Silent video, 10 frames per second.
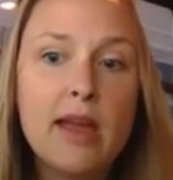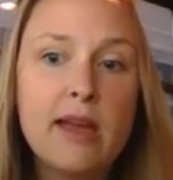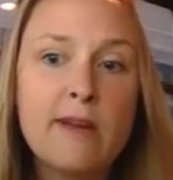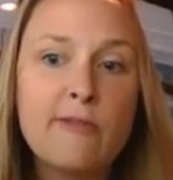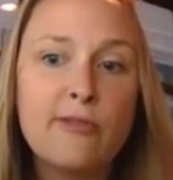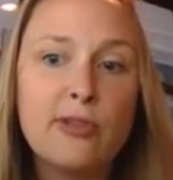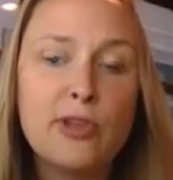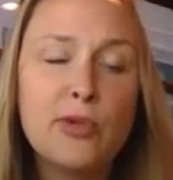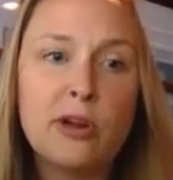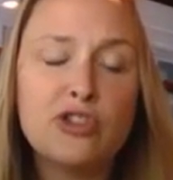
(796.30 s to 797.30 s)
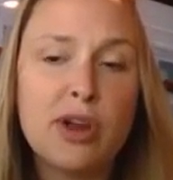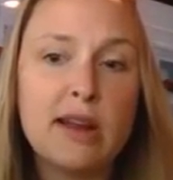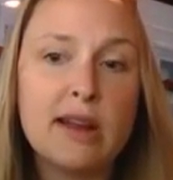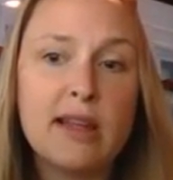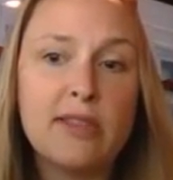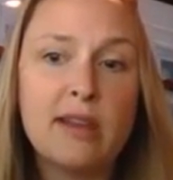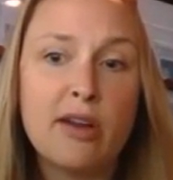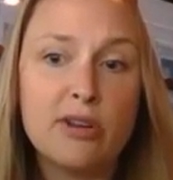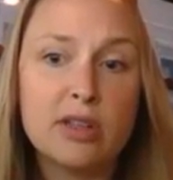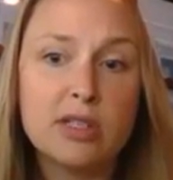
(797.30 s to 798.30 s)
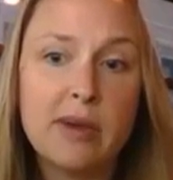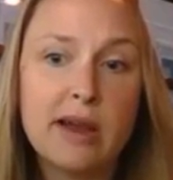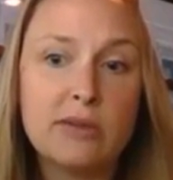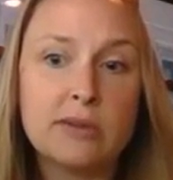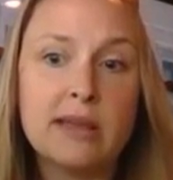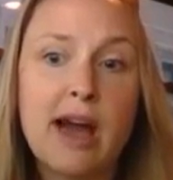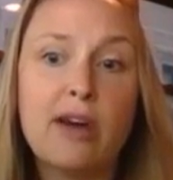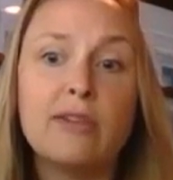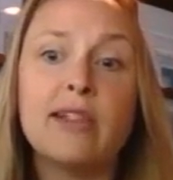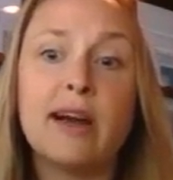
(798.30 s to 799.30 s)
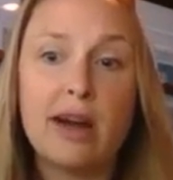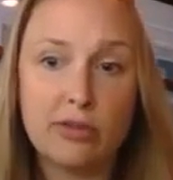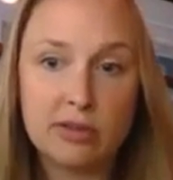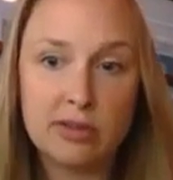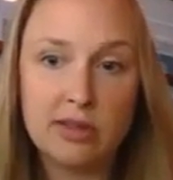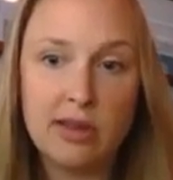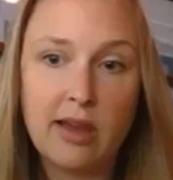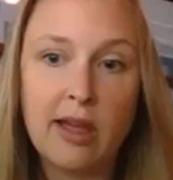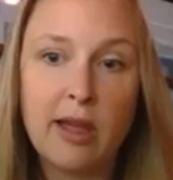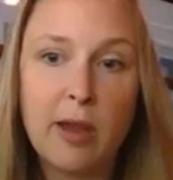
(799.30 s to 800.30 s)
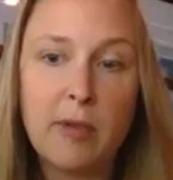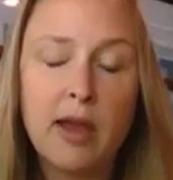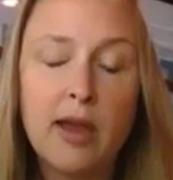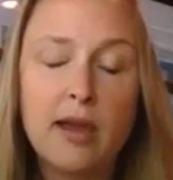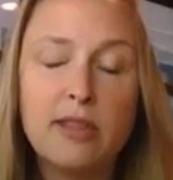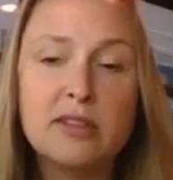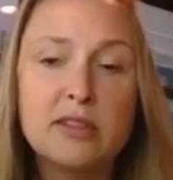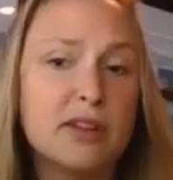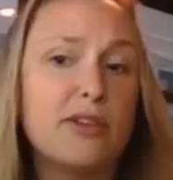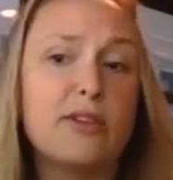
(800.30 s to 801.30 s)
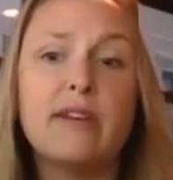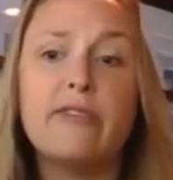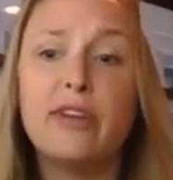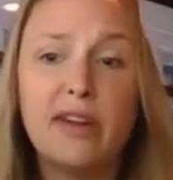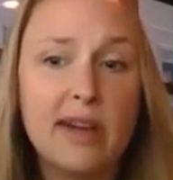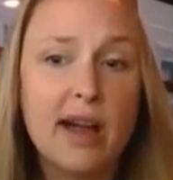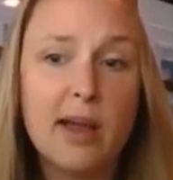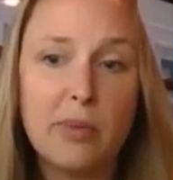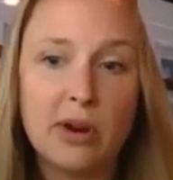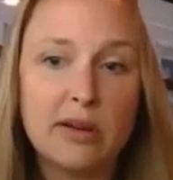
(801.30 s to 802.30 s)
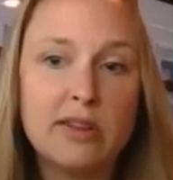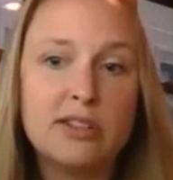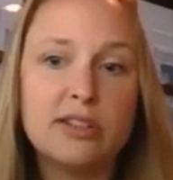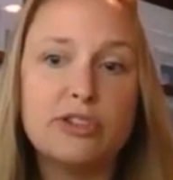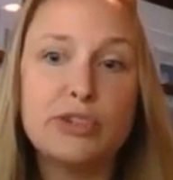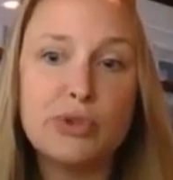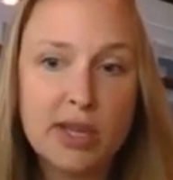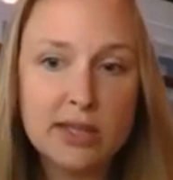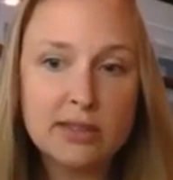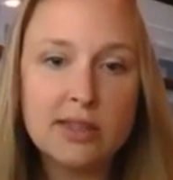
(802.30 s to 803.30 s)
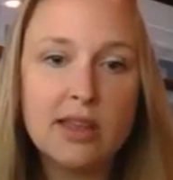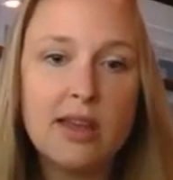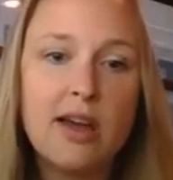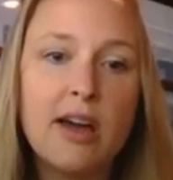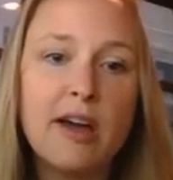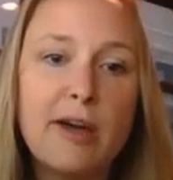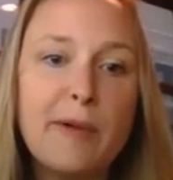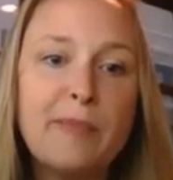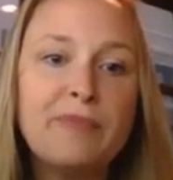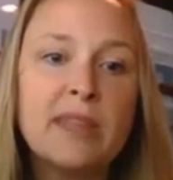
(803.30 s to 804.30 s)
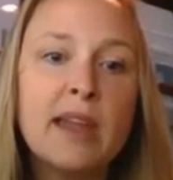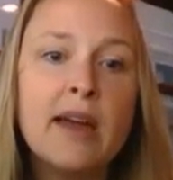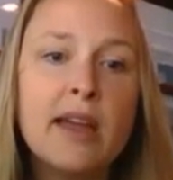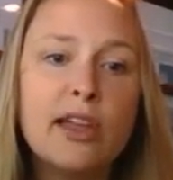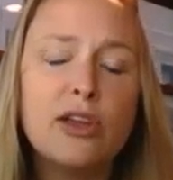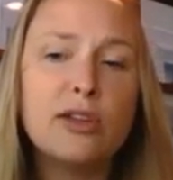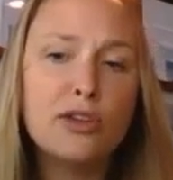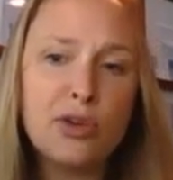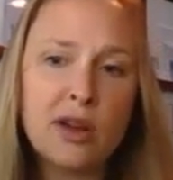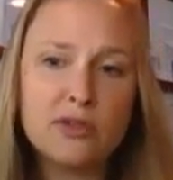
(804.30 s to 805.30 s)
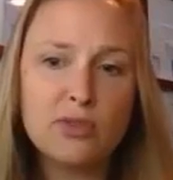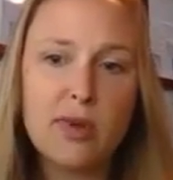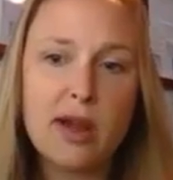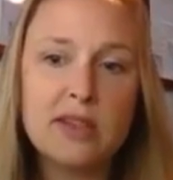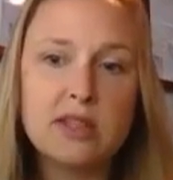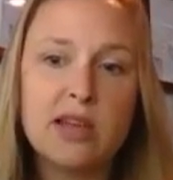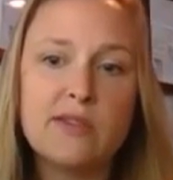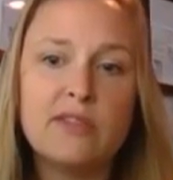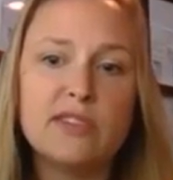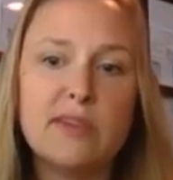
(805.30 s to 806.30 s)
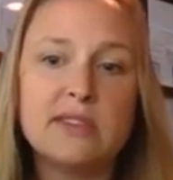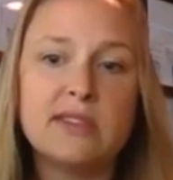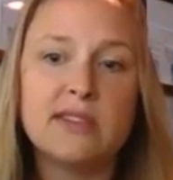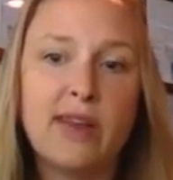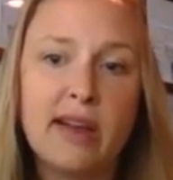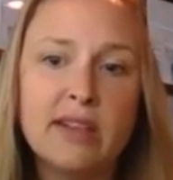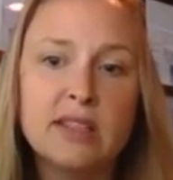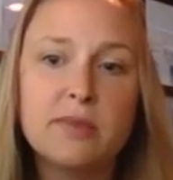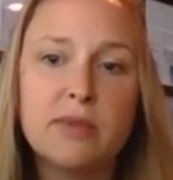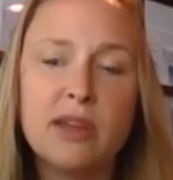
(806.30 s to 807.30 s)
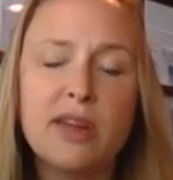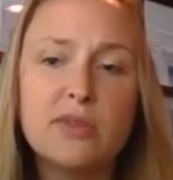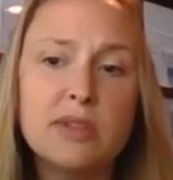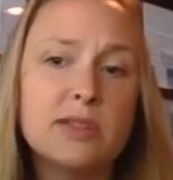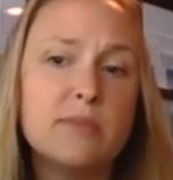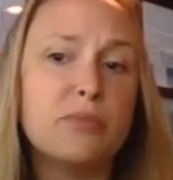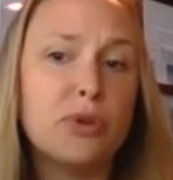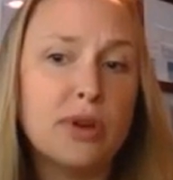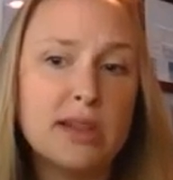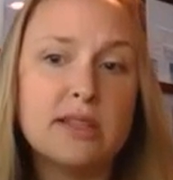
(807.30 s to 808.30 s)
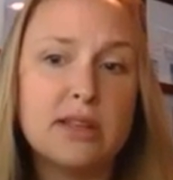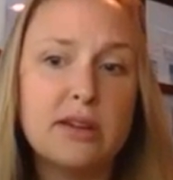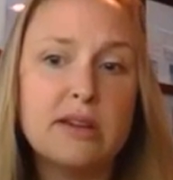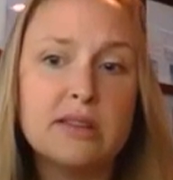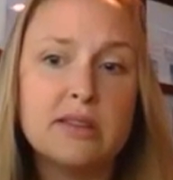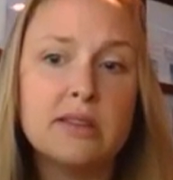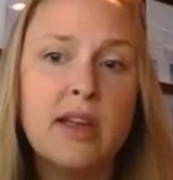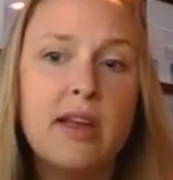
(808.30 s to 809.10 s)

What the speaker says: if you are trying to get the other spouse out of the house, this is already a very high burden to do this. You don't have to rise to the level of domestic violence, but there have to be some pretty serious